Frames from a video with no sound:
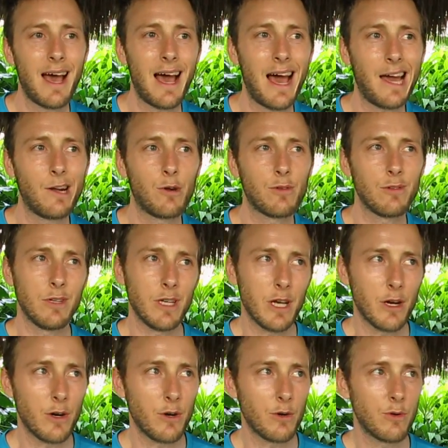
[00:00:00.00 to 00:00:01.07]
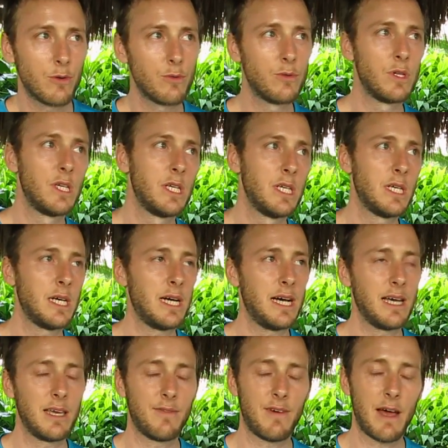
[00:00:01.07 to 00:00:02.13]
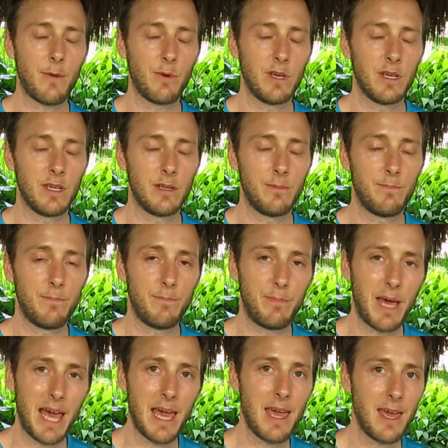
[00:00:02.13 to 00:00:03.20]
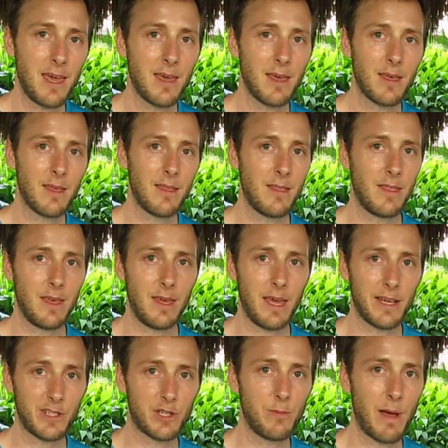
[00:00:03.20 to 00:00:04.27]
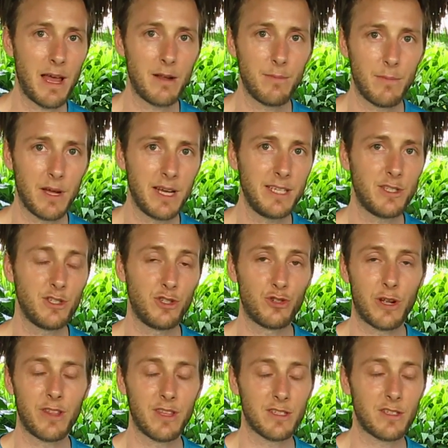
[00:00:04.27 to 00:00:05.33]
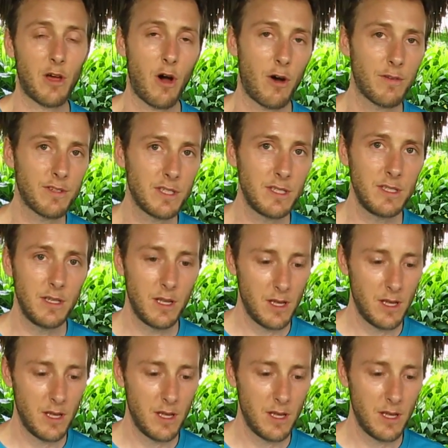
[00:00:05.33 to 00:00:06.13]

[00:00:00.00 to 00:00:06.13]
I don't know if I would pay the extra amount of money to drink this often,